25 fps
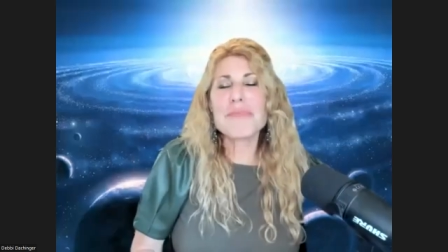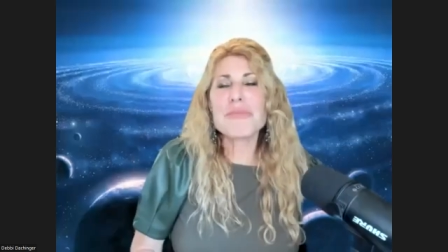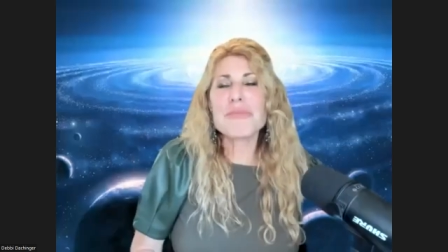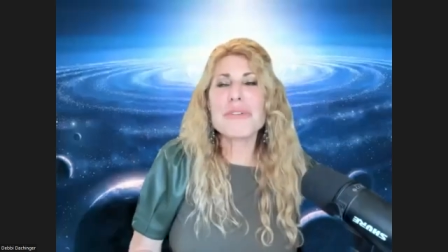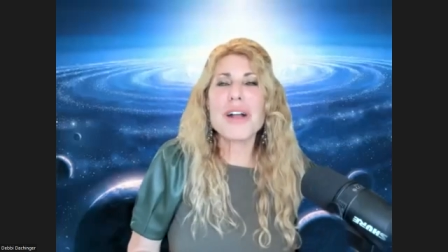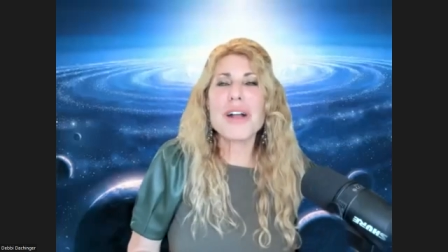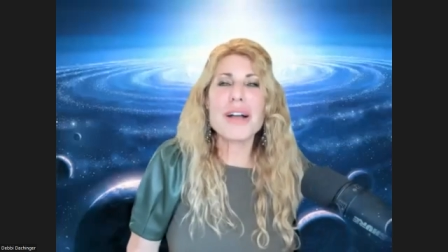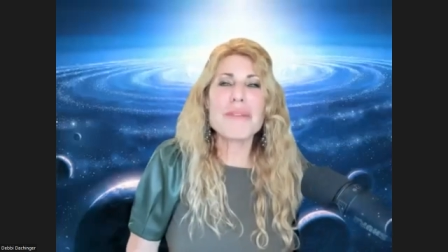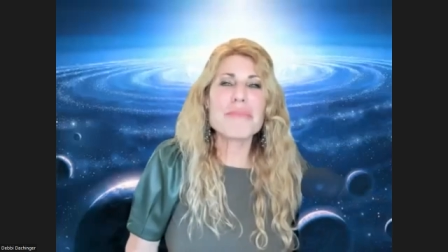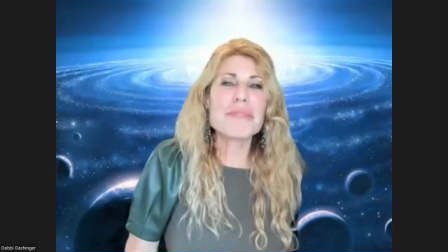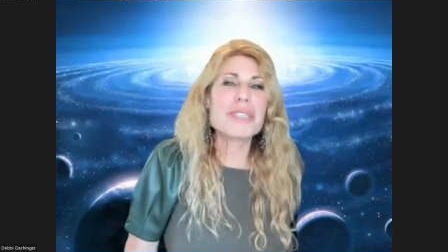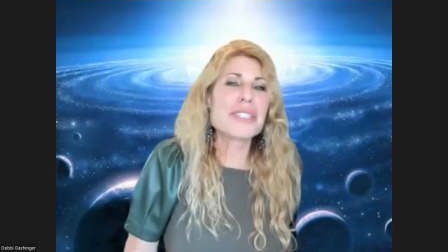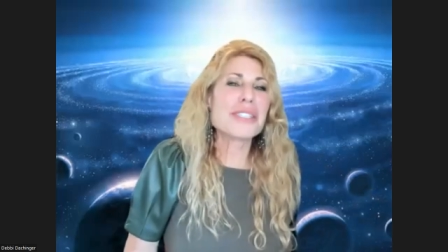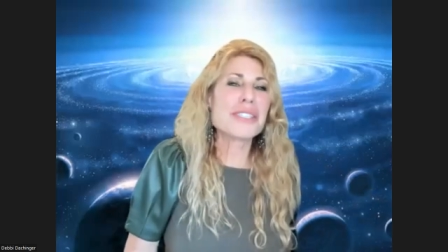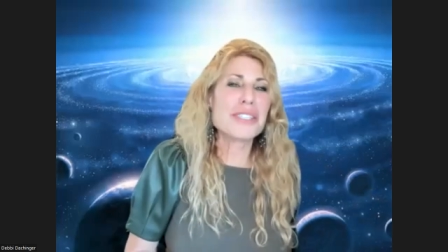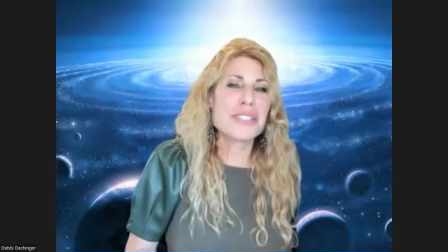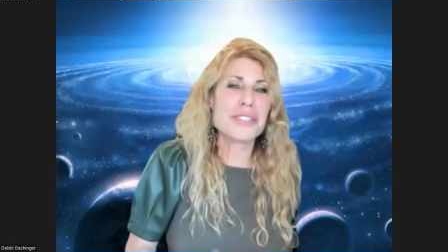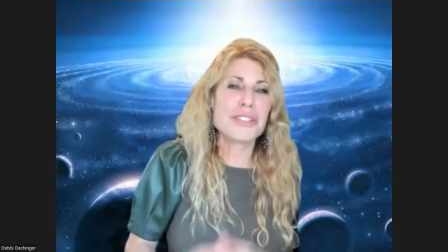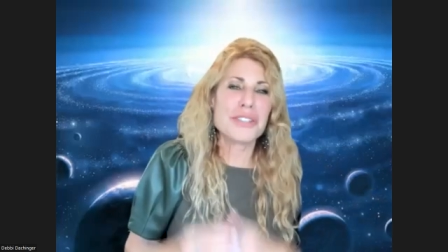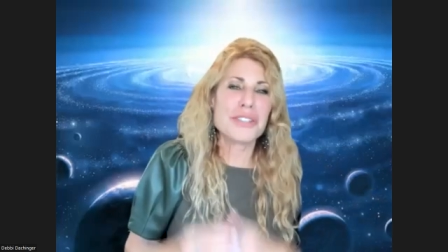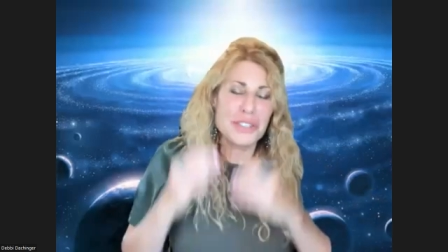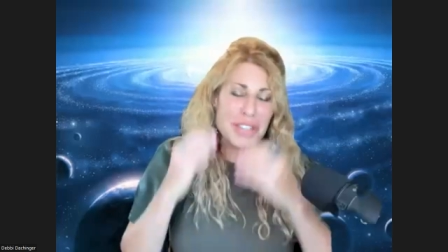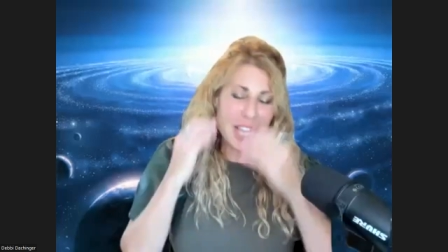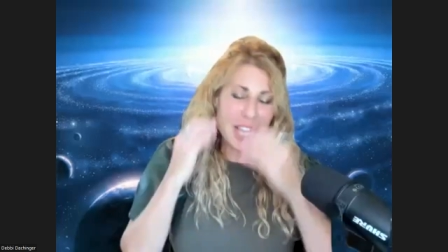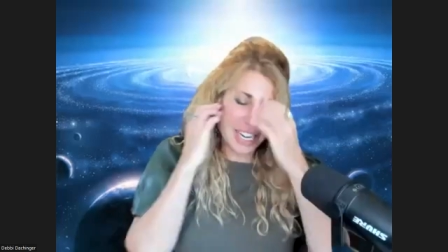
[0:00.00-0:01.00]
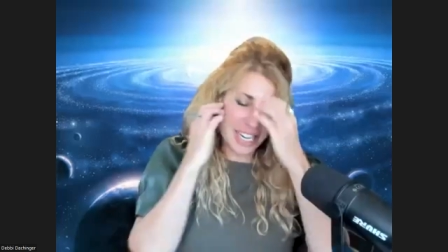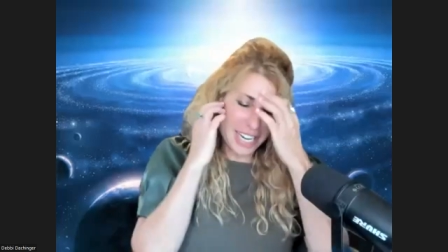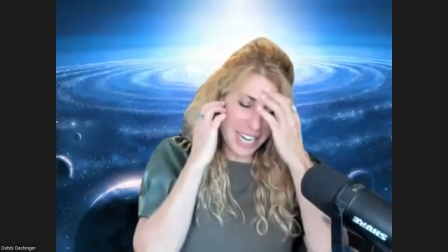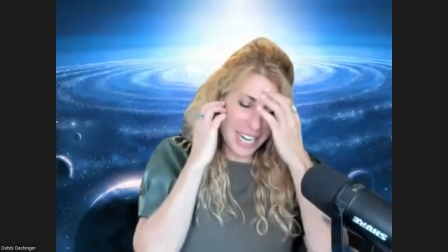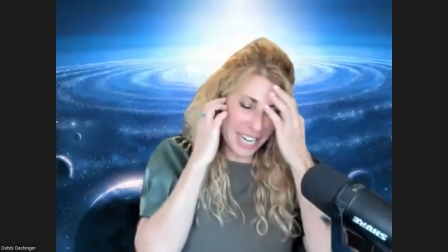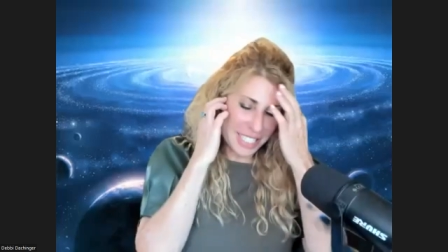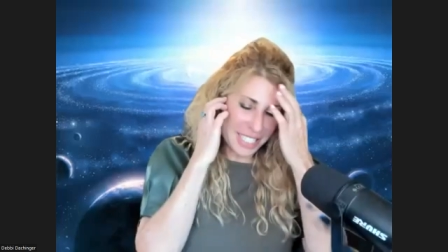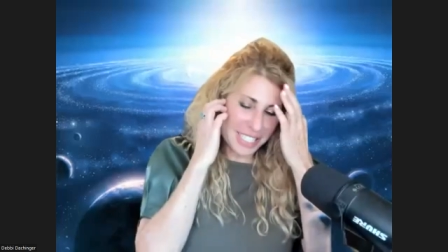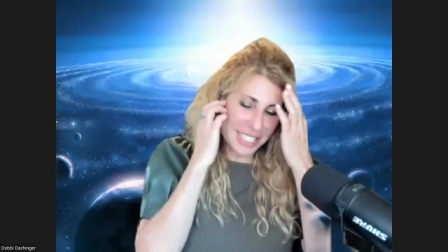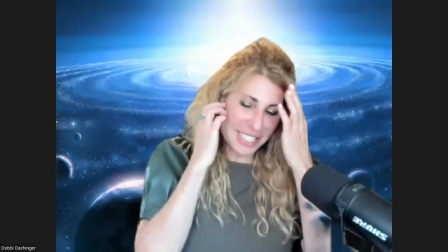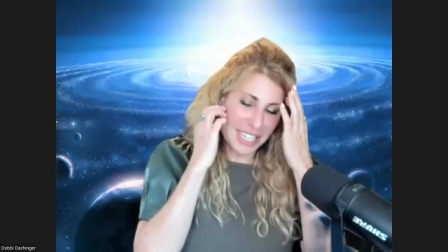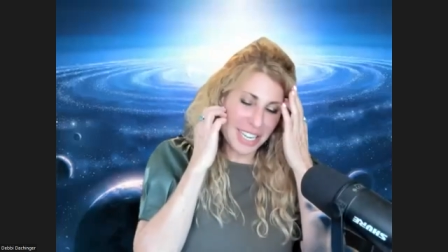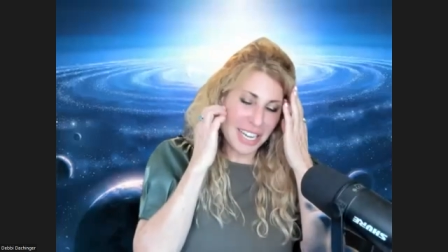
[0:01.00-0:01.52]
I promise to do that
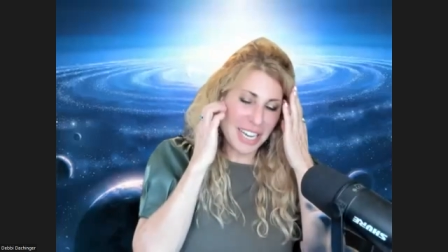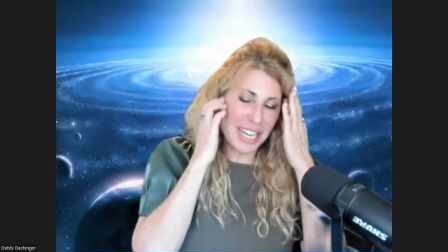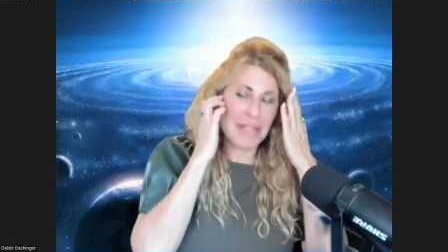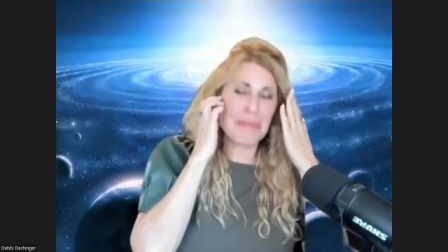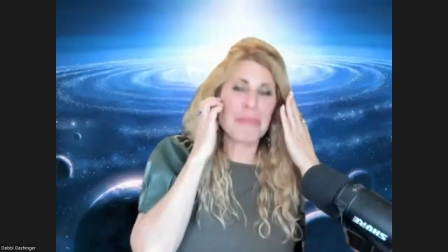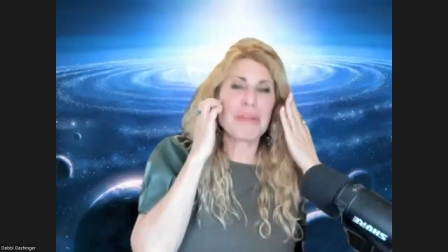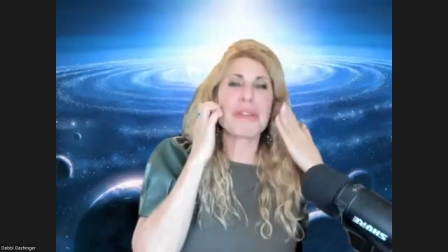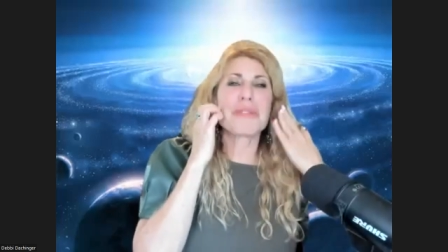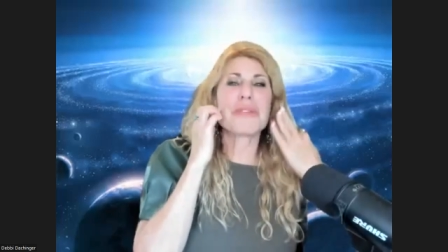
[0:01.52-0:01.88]
next time.